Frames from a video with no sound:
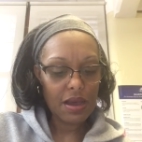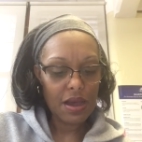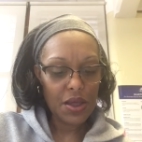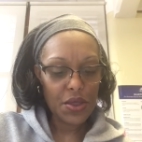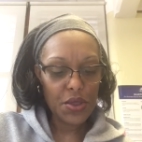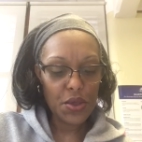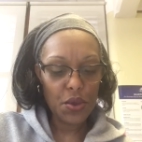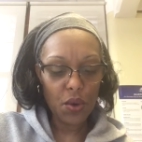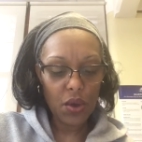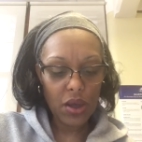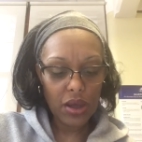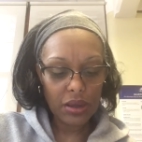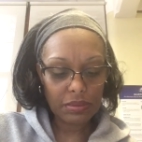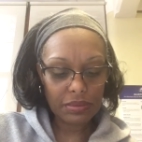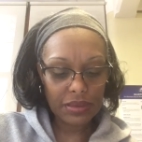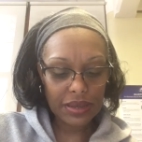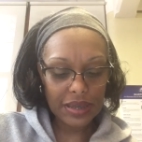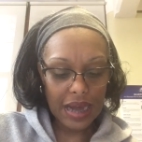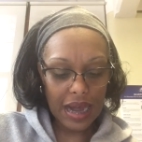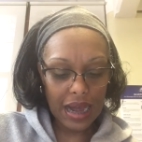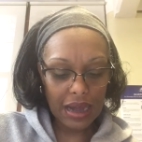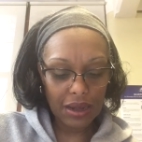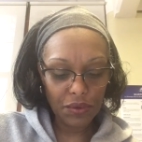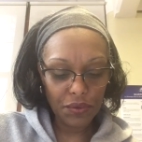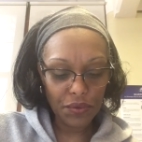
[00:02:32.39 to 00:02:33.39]
You'll come
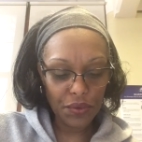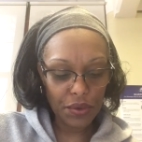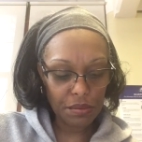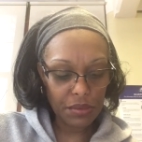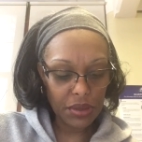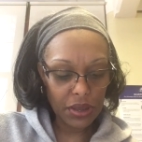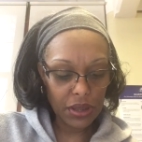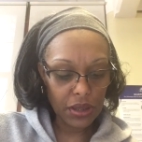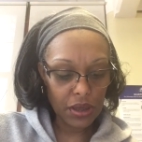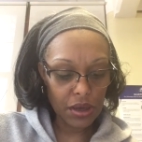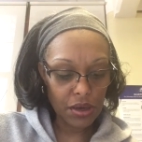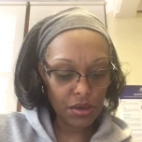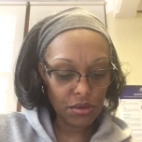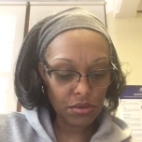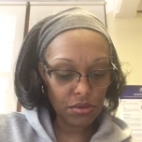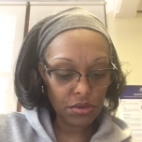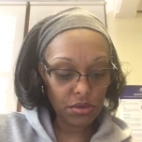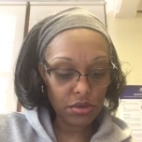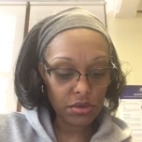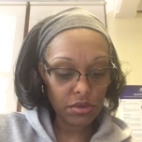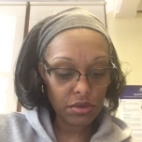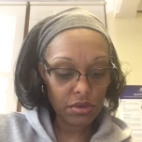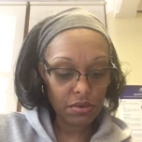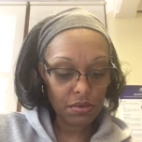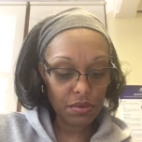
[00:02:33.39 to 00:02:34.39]
down from the
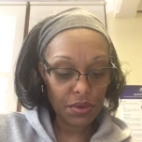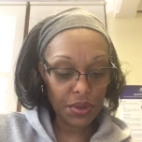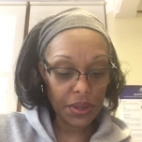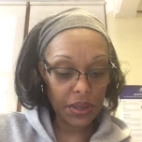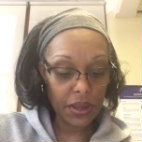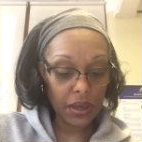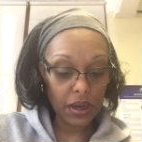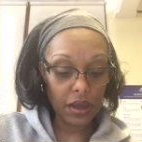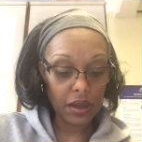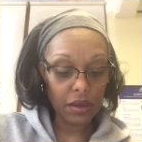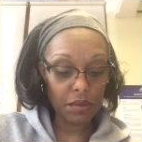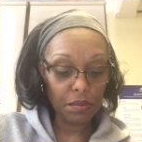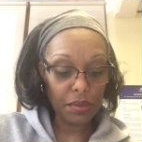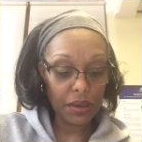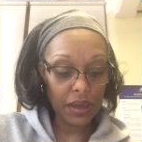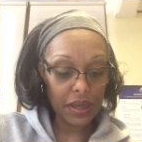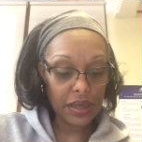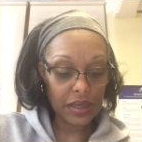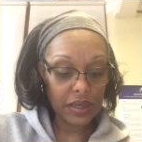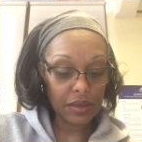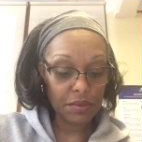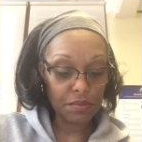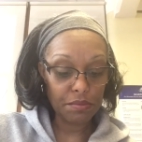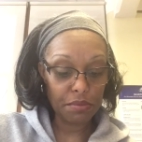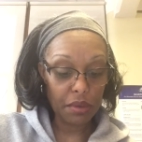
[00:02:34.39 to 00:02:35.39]
lurch with an
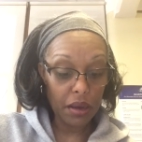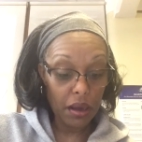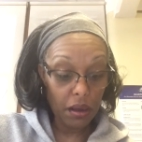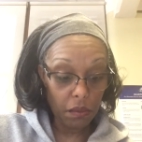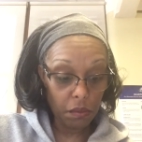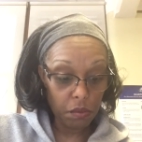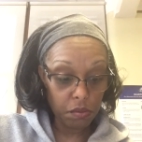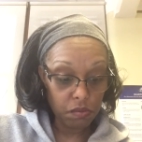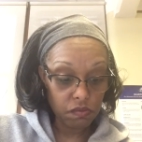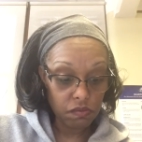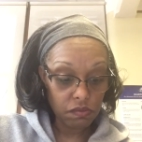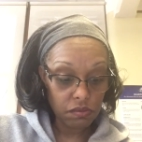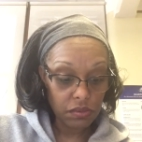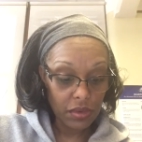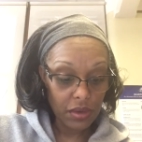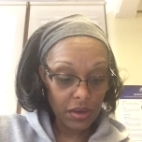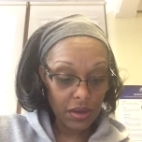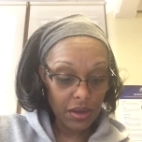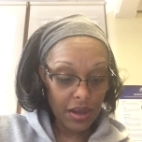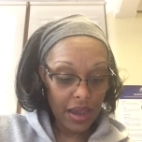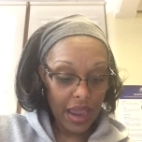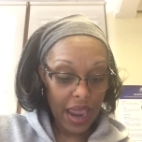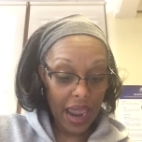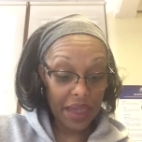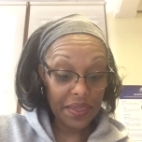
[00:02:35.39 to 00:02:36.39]
unpleasant bump,
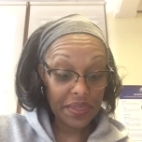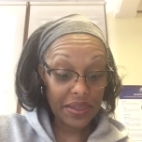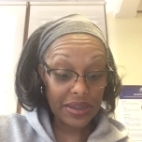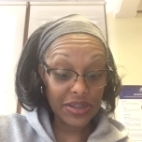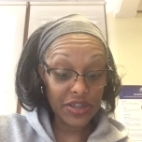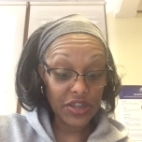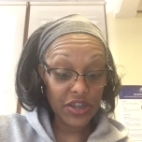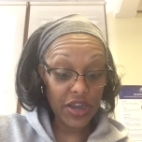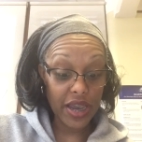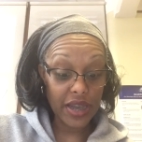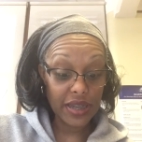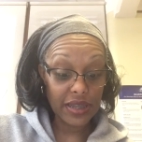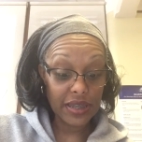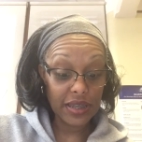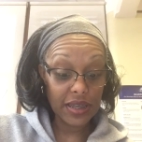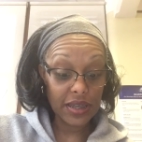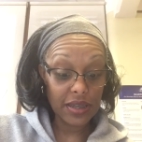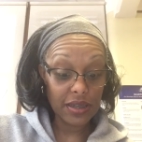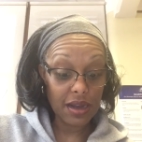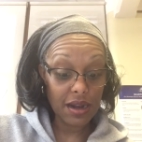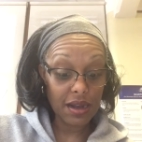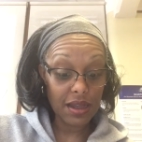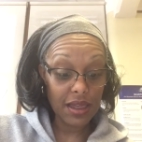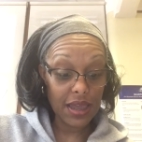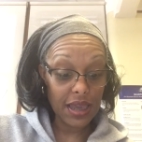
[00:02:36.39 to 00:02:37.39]
and the chances
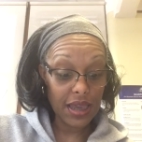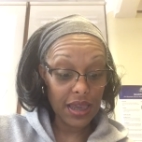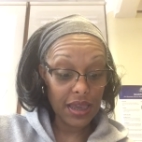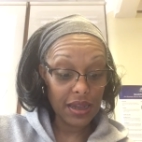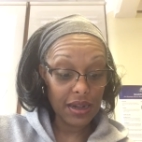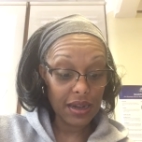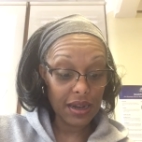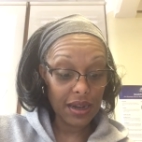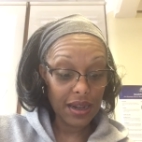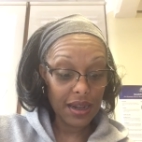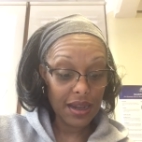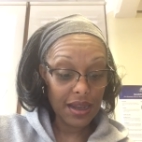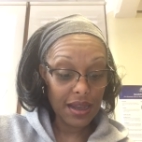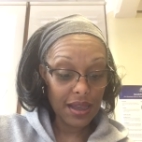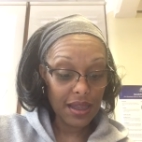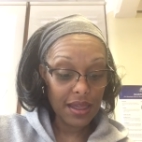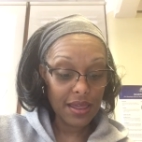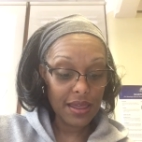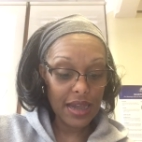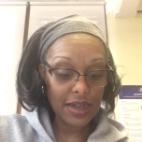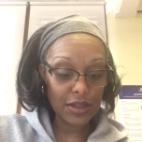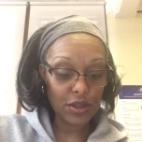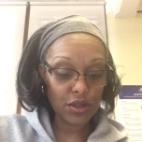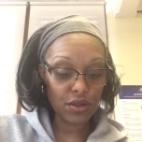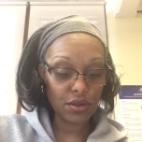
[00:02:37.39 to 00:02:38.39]
are then
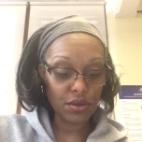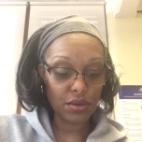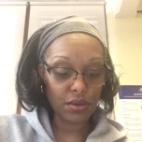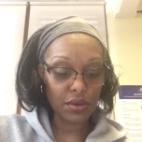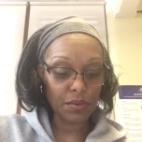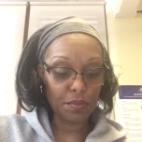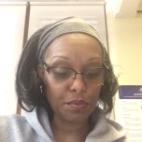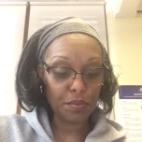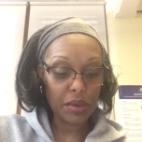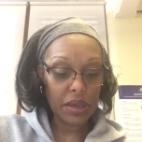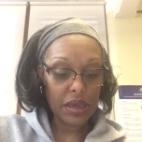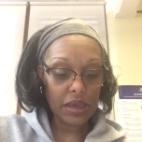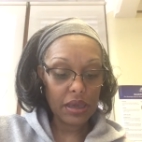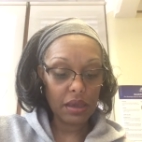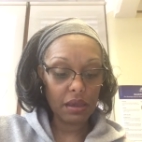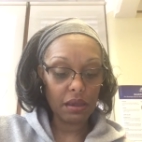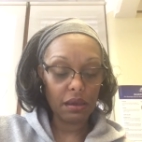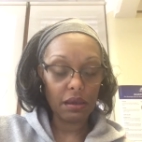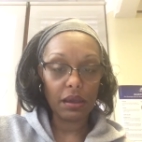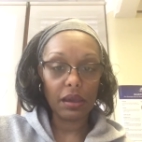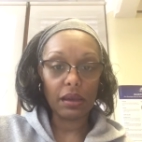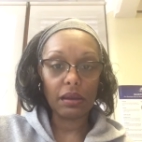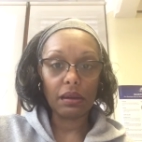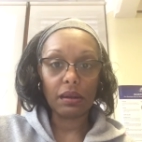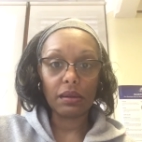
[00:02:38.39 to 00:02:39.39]
that you'll be
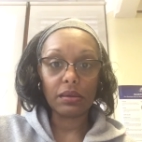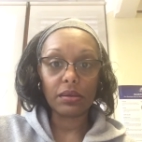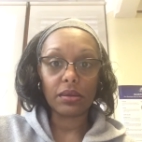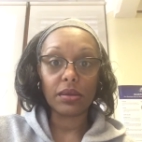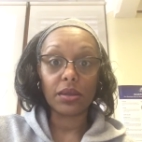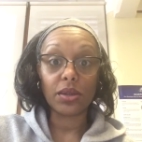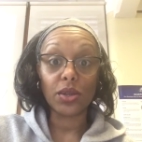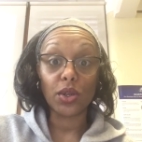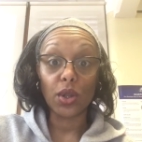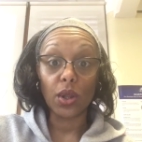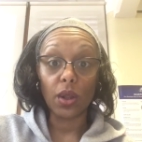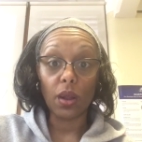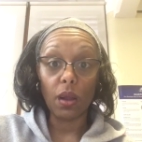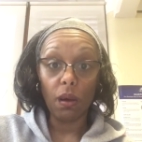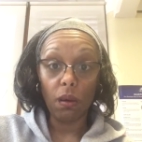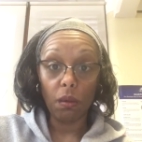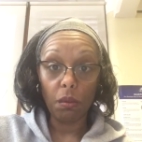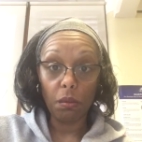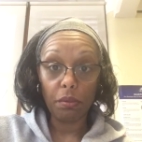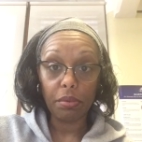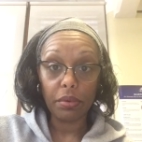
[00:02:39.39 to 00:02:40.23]
in a slump.